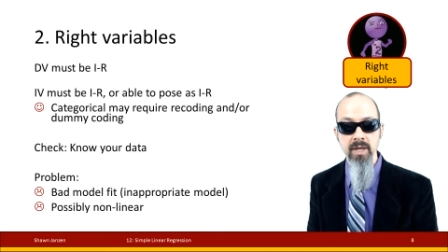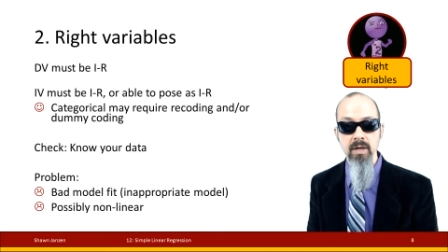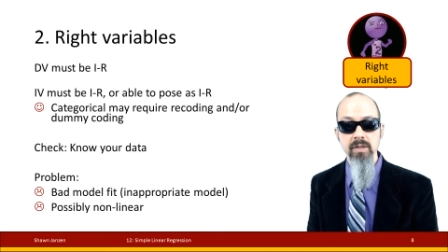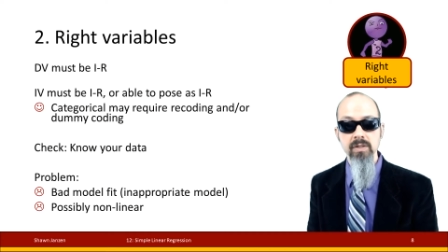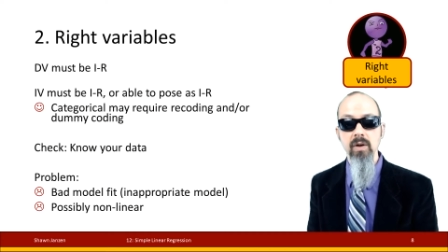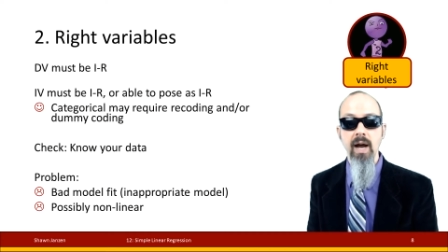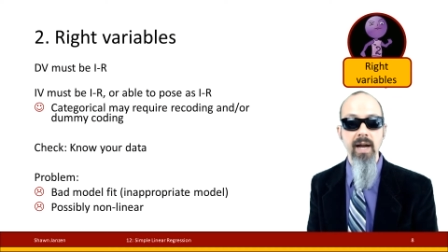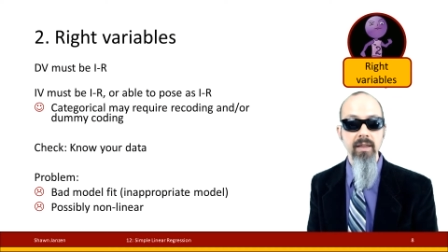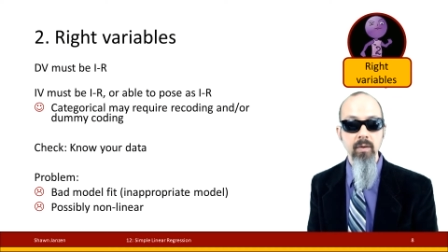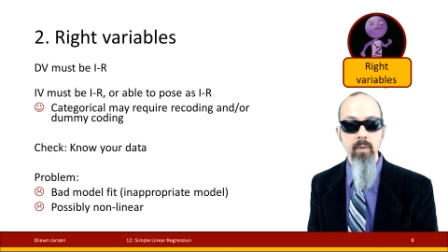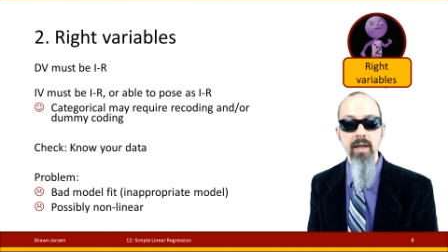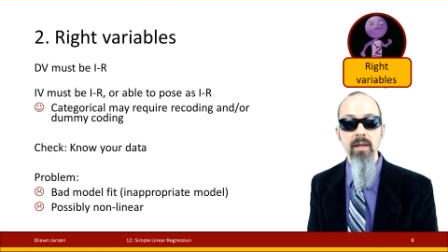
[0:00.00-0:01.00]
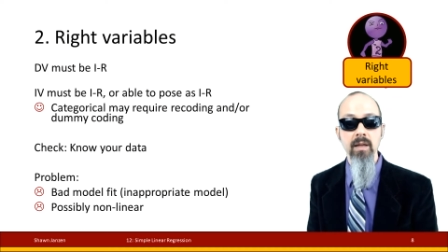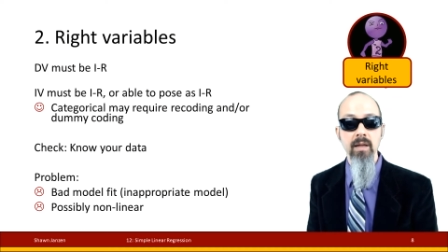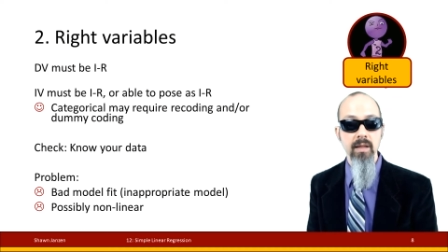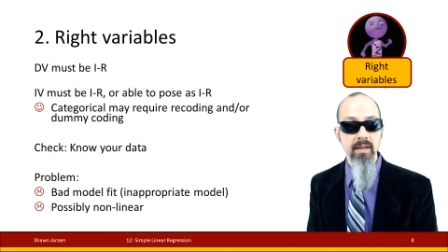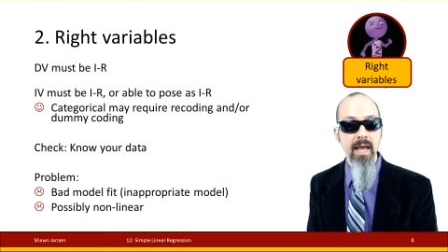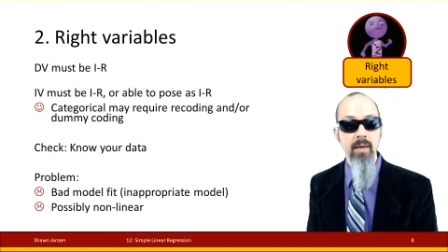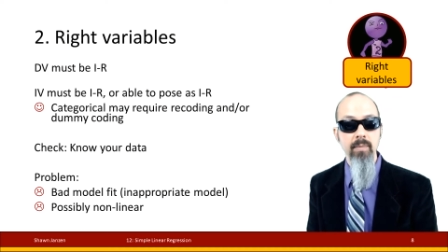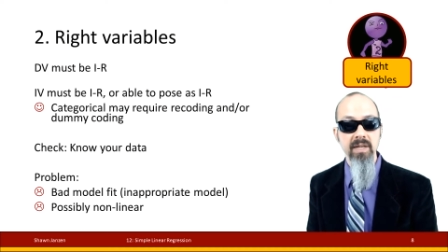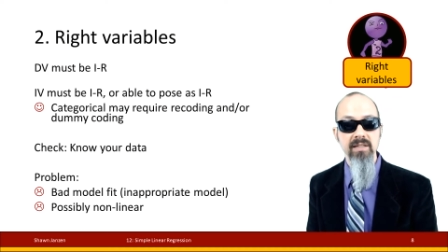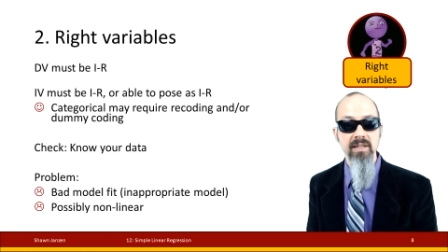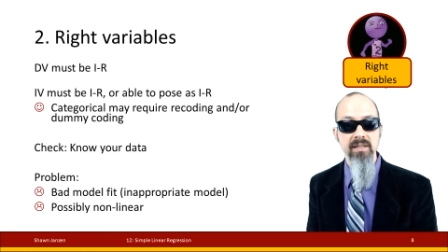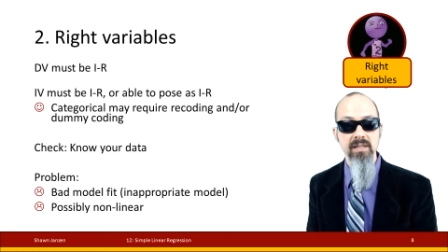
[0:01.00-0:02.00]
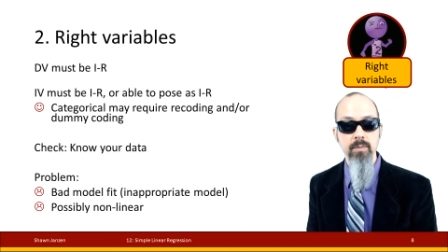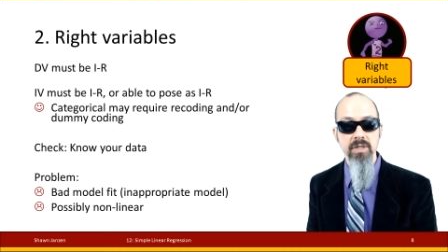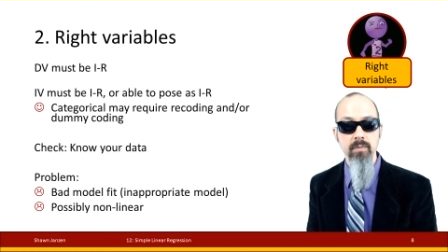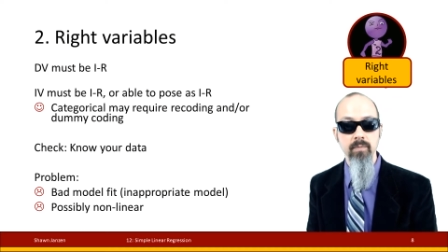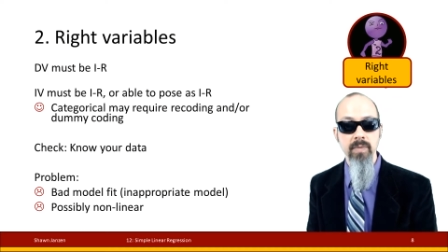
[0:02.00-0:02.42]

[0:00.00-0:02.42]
So either way, that meets the assumption.